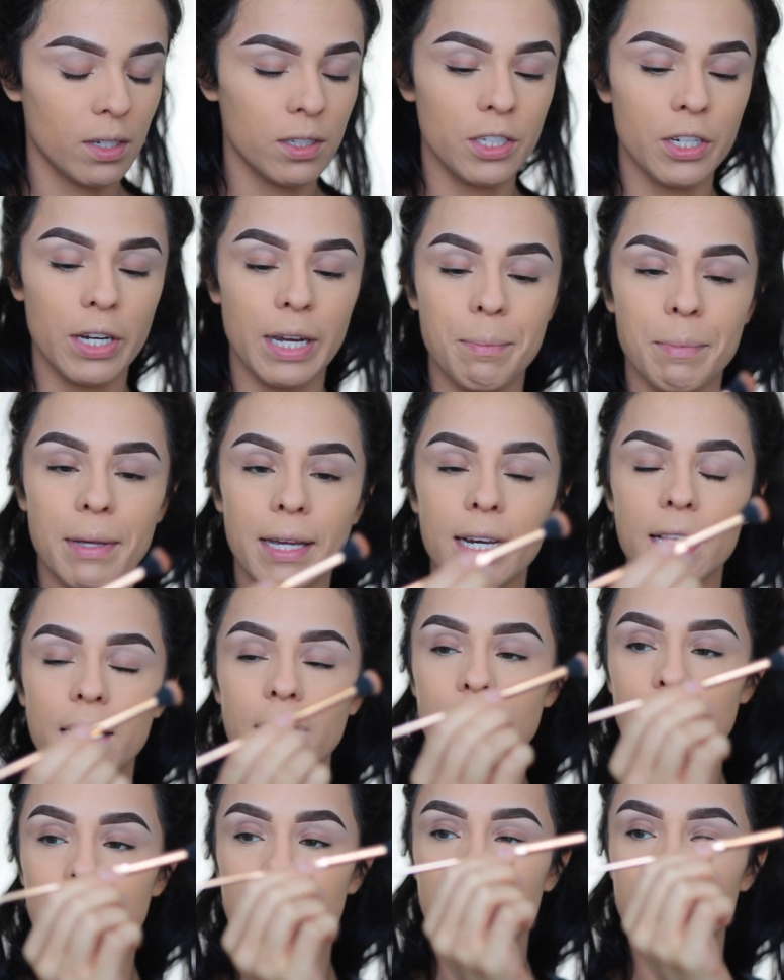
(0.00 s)
So I'm
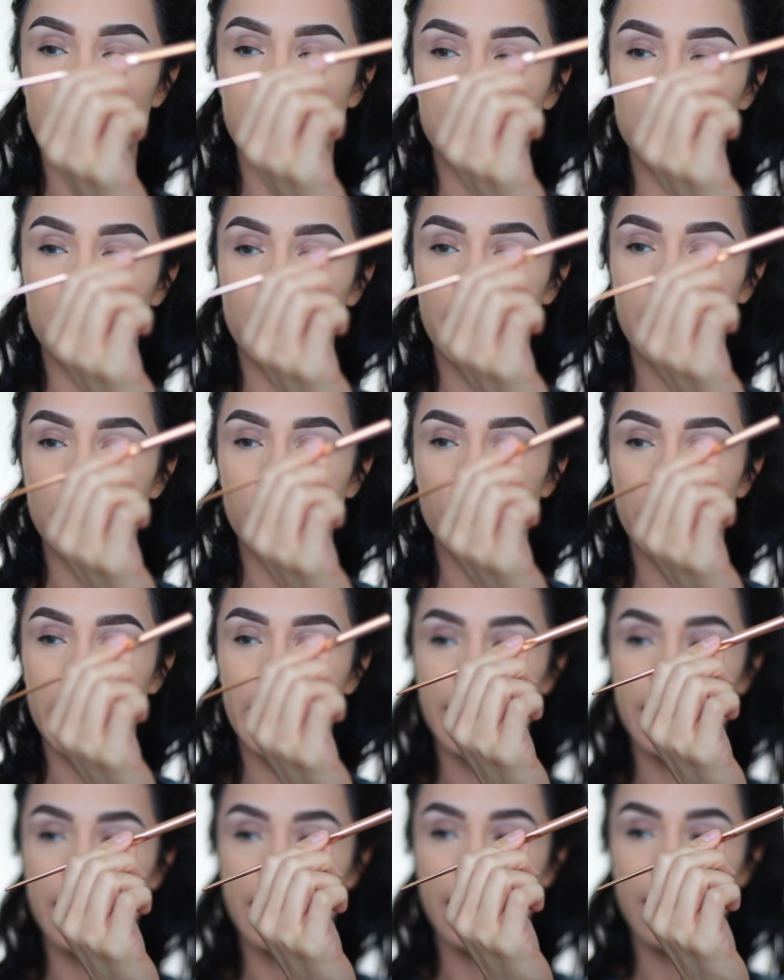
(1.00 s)
getting this brush
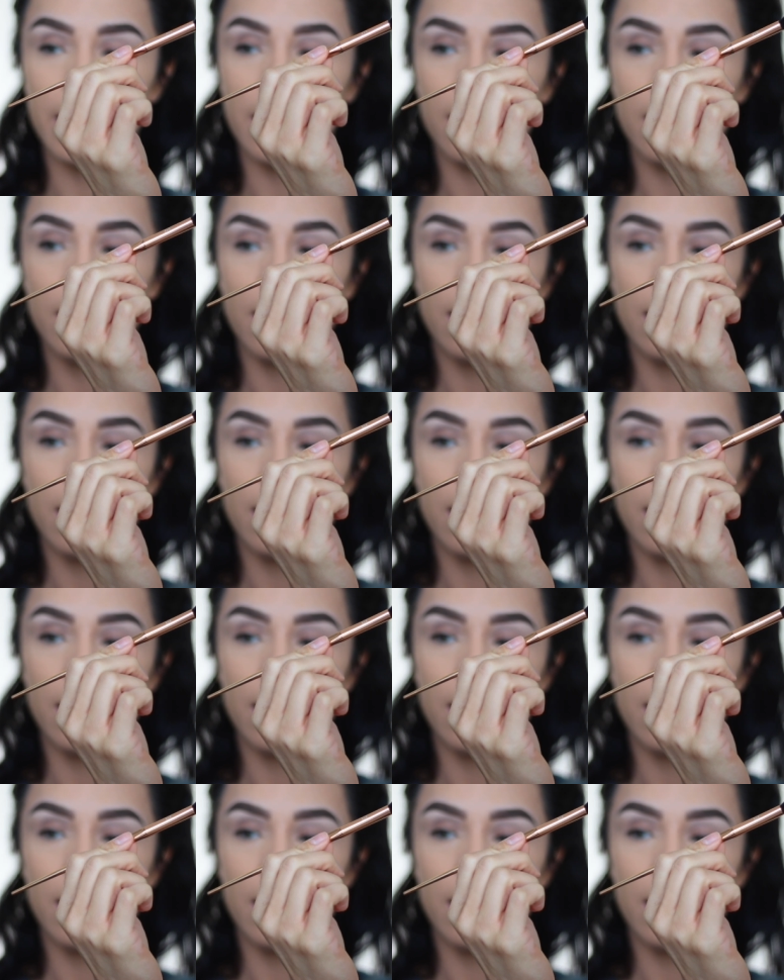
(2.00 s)
right here